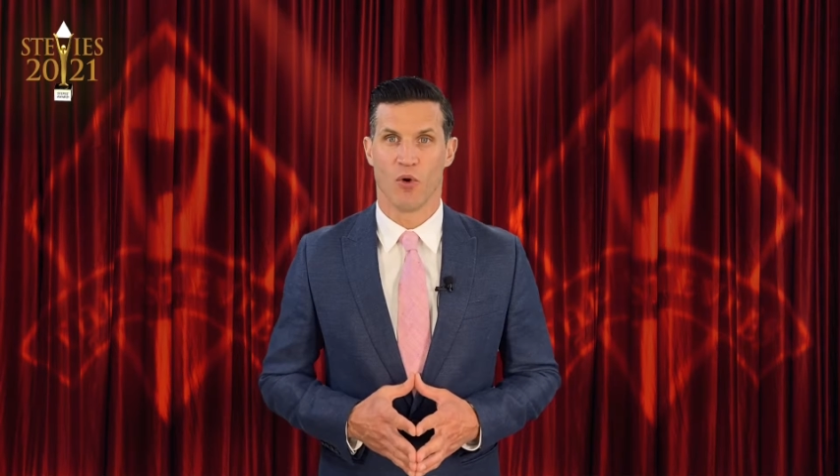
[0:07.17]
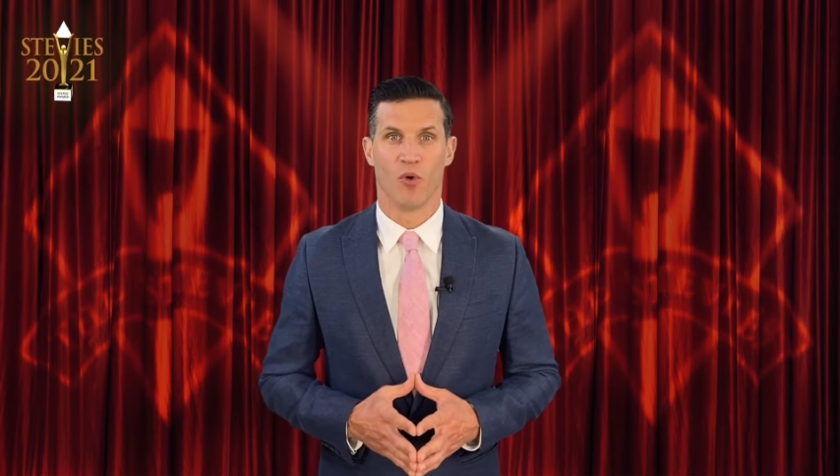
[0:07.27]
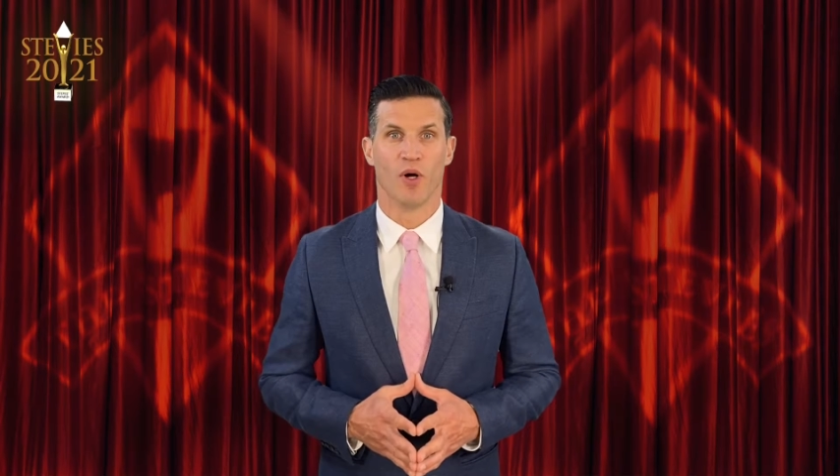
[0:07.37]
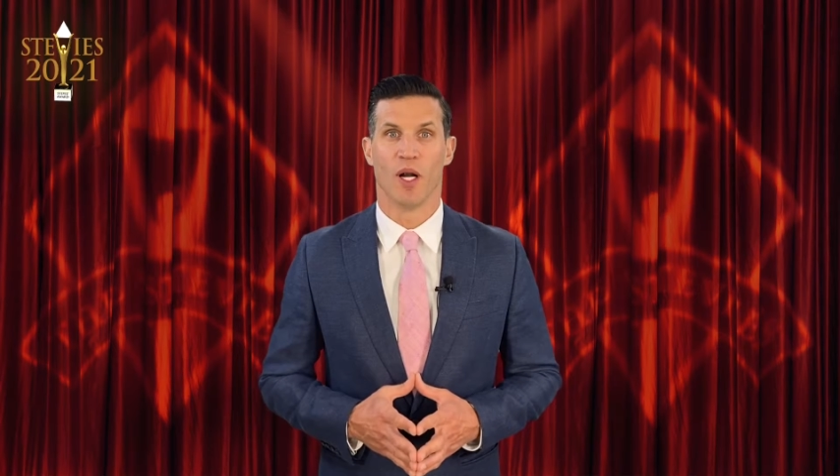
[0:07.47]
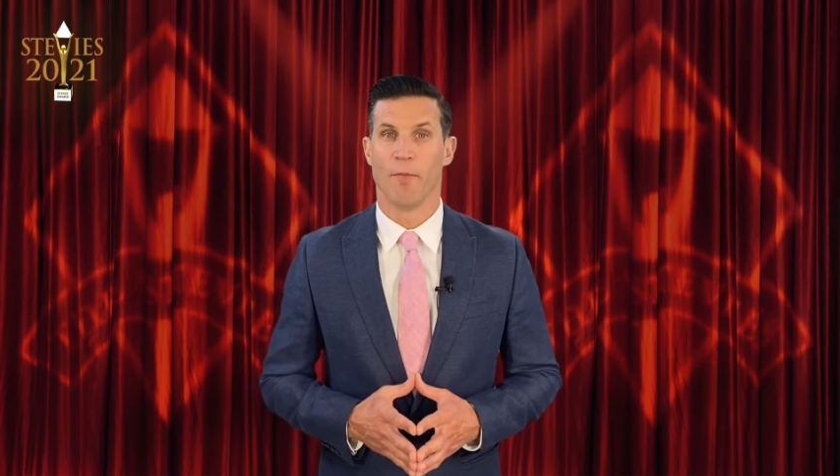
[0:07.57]

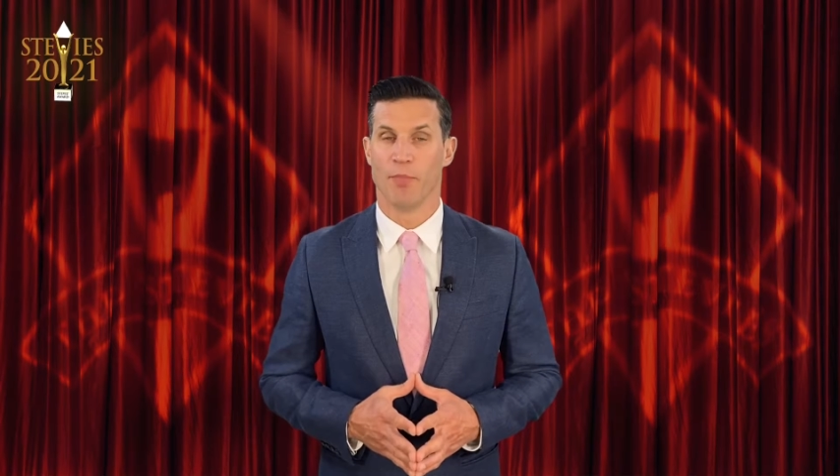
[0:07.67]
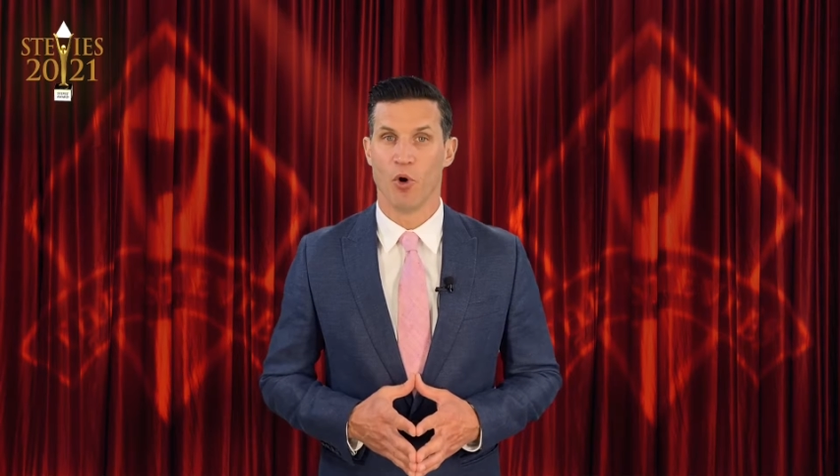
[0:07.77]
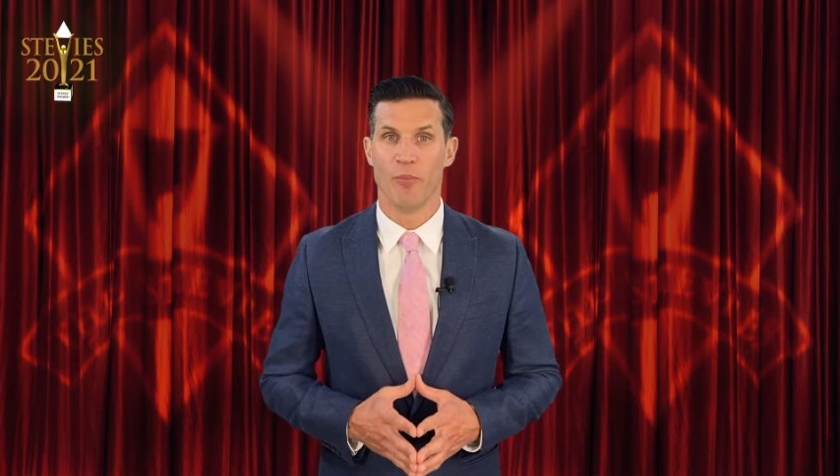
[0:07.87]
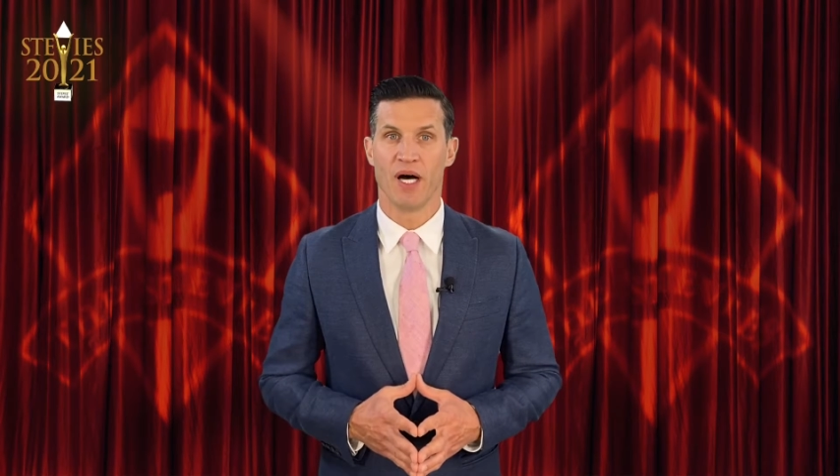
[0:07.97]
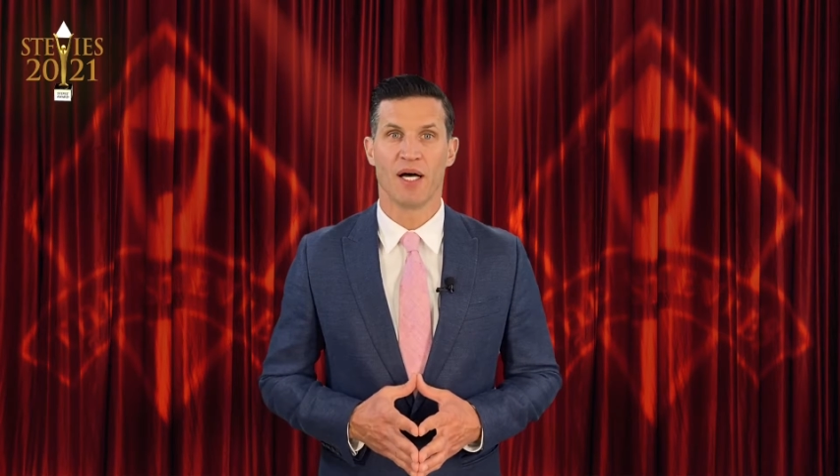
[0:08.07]
or
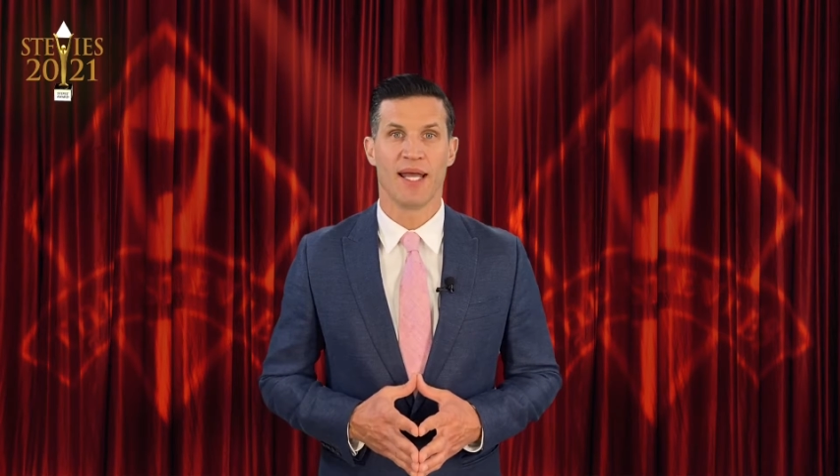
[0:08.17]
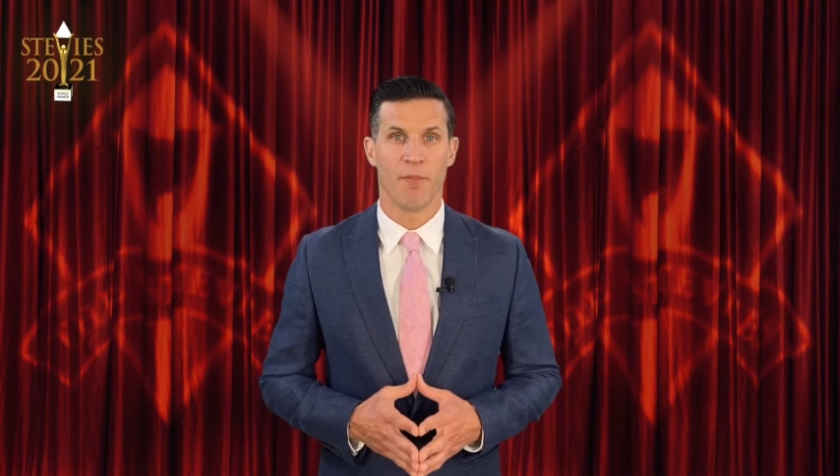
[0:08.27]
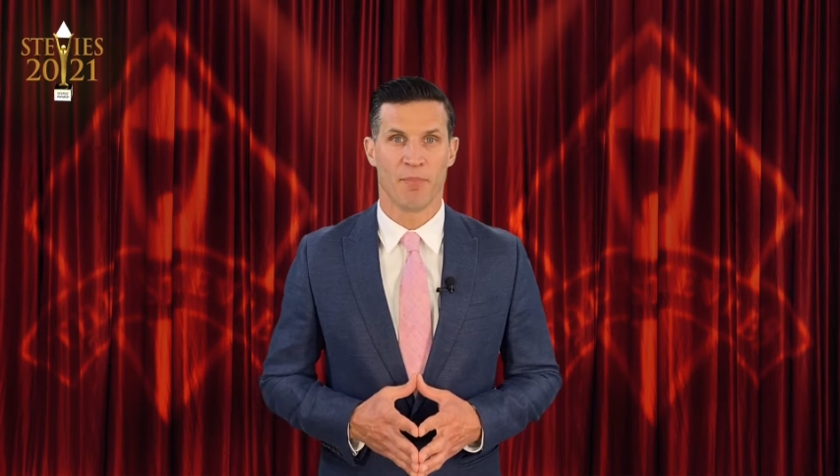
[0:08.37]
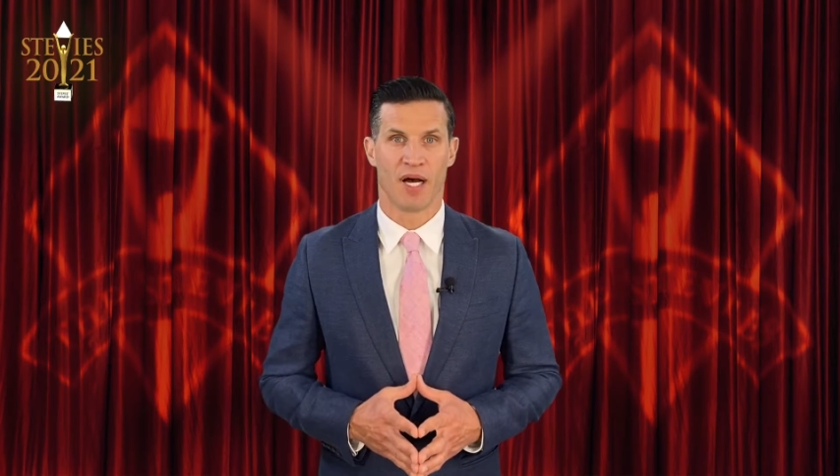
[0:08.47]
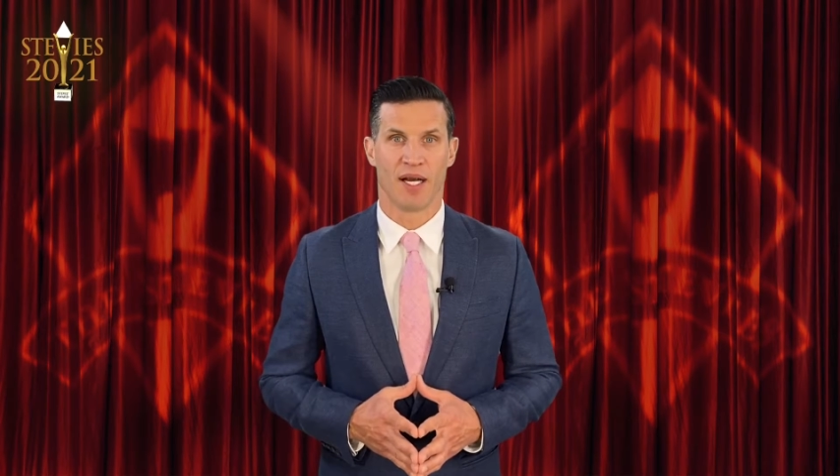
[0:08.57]
BOBA
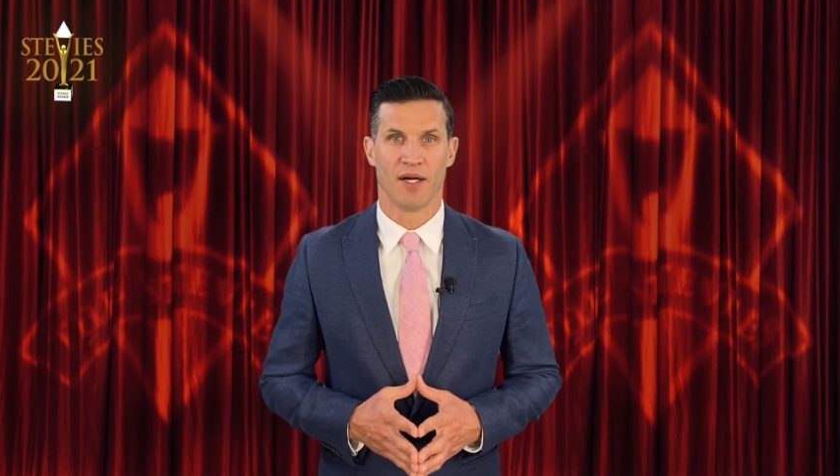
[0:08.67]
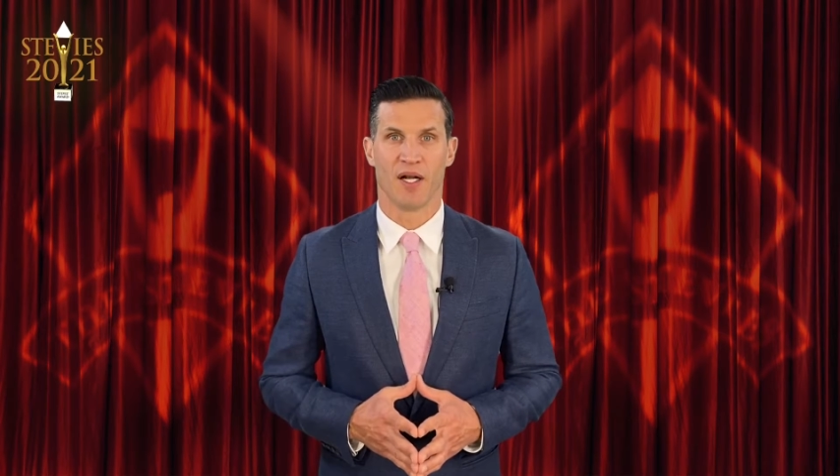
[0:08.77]
Empire,